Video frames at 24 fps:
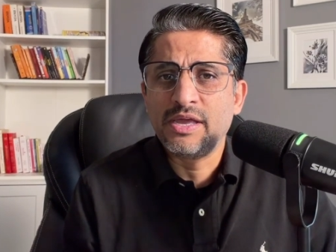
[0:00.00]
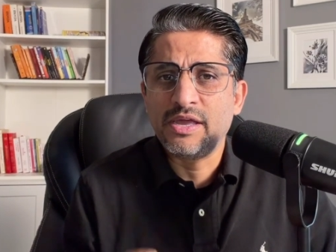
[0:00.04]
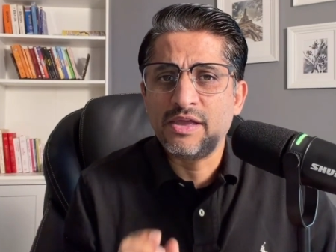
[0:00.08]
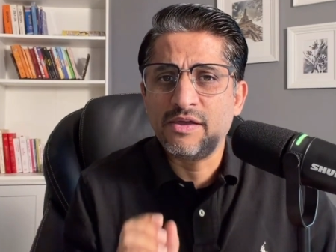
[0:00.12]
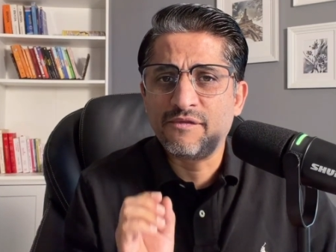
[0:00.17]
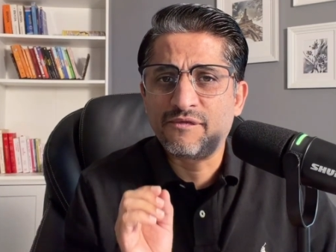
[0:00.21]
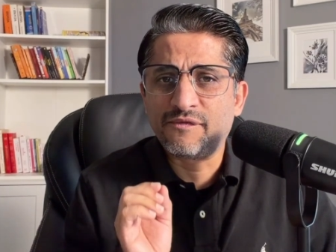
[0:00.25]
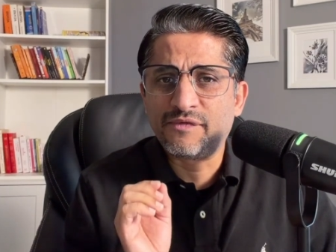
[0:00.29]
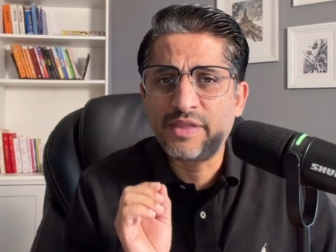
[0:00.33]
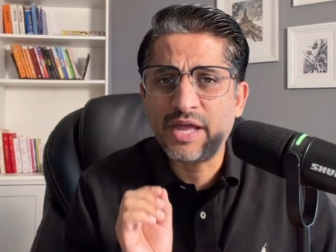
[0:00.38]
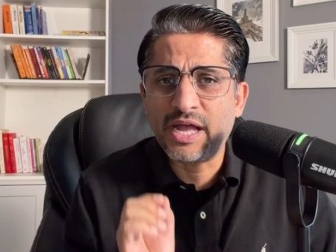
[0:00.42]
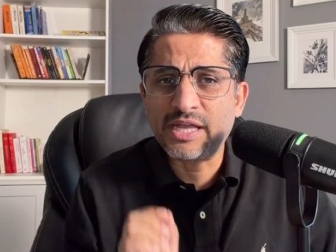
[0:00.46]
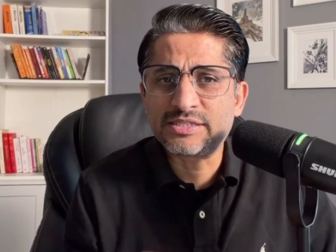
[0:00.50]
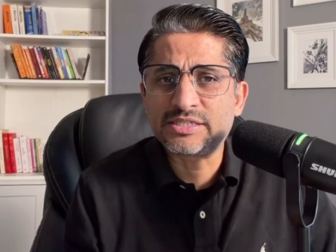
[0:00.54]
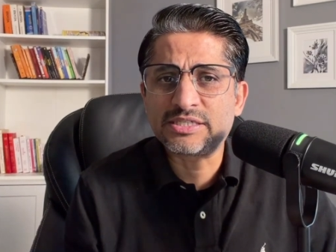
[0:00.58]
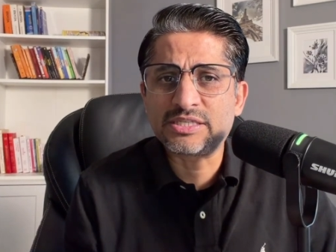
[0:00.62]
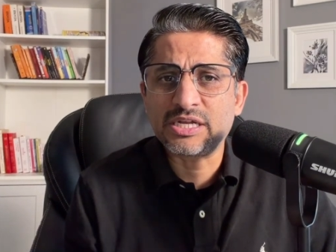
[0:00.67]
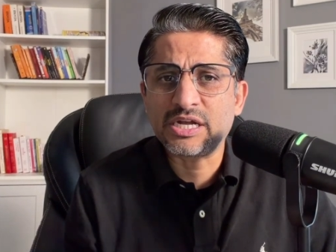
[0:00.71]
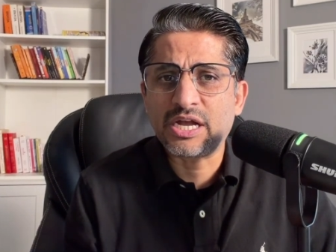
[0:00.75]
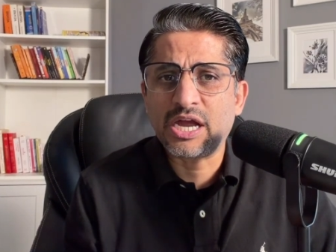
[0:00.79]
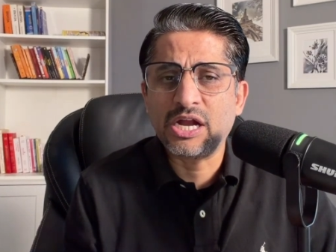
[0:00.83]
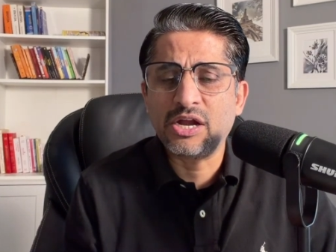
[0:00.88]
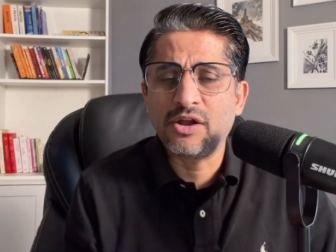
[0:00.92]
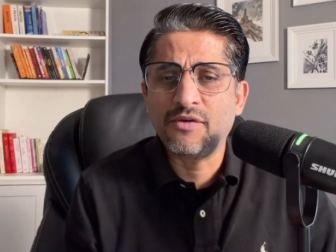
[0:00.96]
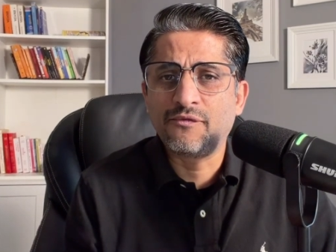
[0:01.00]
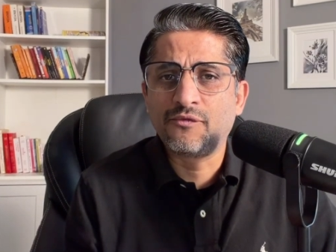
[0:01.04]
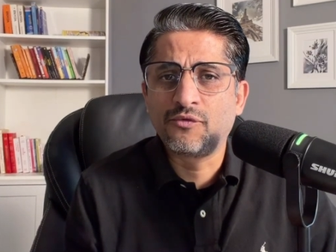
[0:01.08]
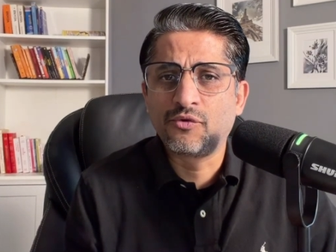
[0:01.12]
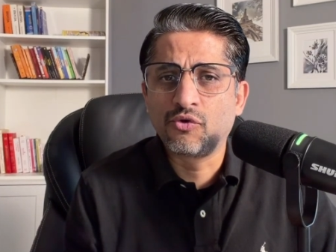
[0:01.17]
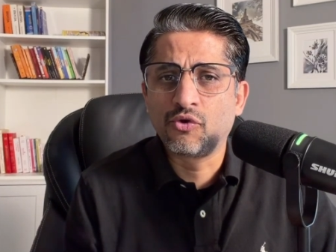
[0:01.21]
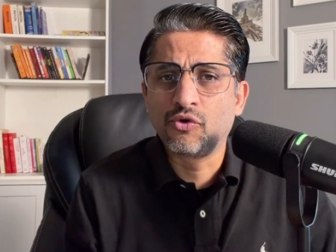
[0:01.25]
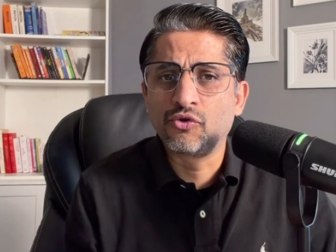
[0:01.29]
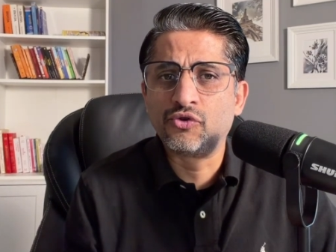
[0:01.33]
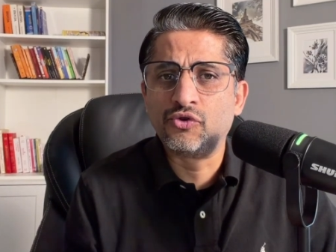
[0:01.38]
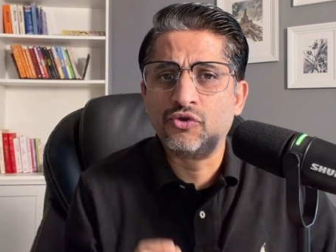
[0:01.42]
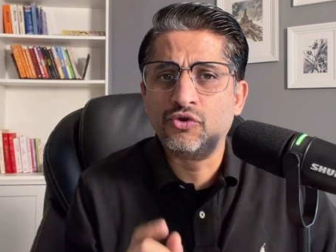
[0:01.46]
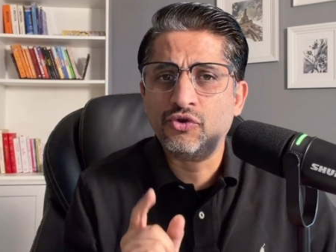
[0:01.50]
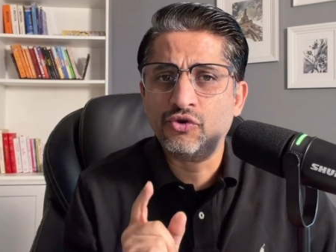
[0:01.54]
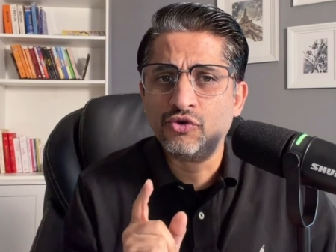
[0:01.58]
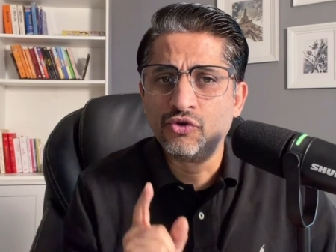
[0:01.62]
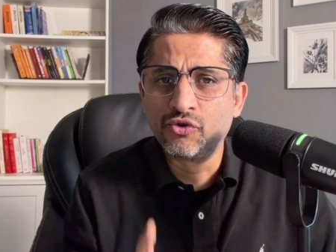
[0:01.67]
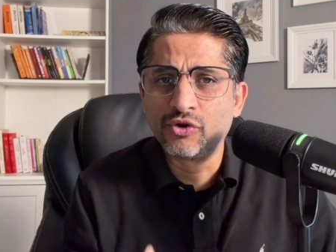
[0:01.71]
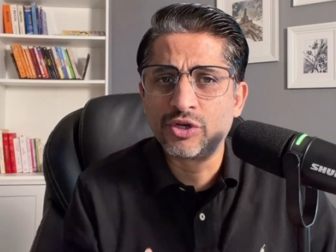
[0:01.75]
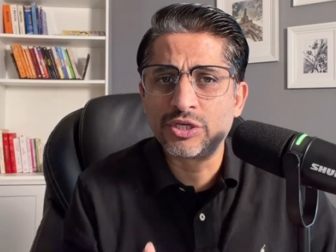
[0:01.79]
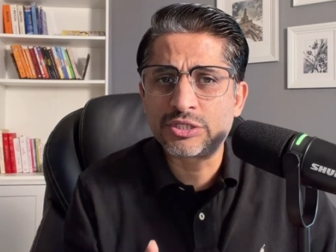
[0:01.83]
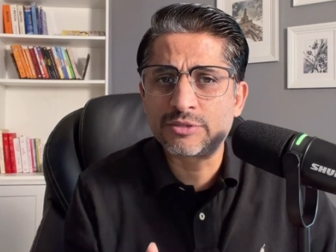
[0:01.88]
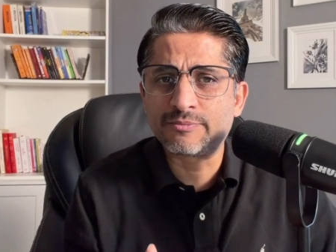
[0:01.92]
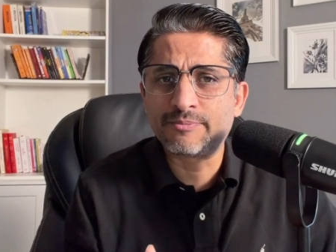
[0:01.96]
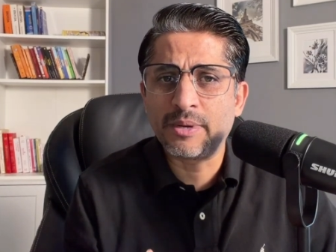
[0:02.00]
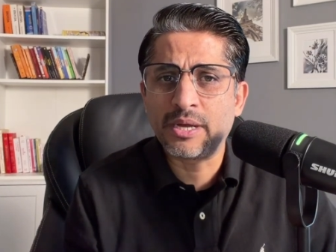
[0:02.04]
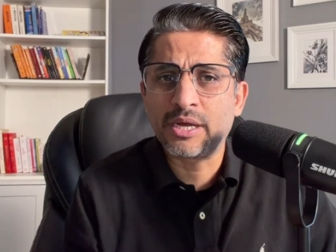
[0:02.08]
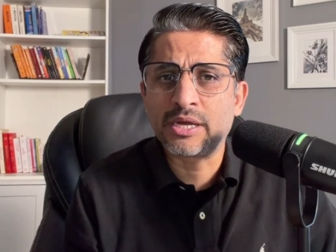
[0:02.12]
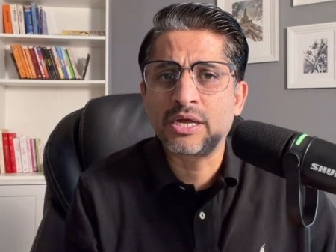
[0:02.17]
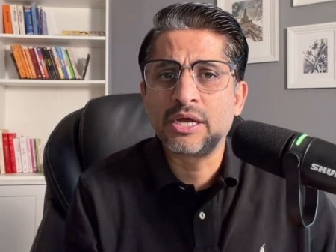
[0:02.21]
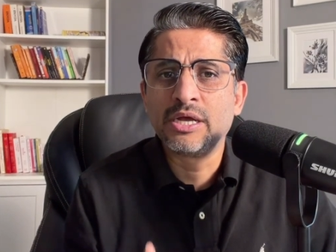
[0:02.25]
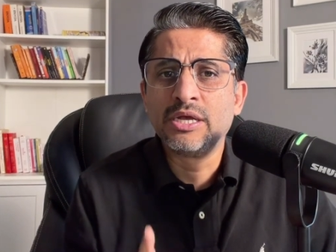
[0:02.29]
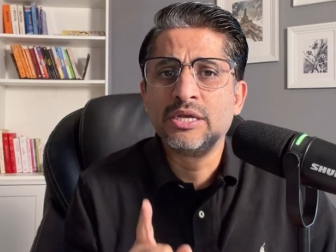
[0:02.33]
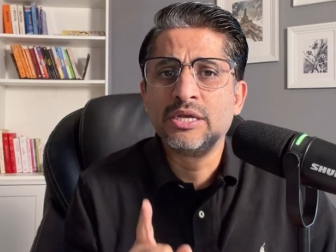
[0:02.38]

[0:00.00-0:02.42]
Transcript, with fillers: If that's the kind of growth you respect,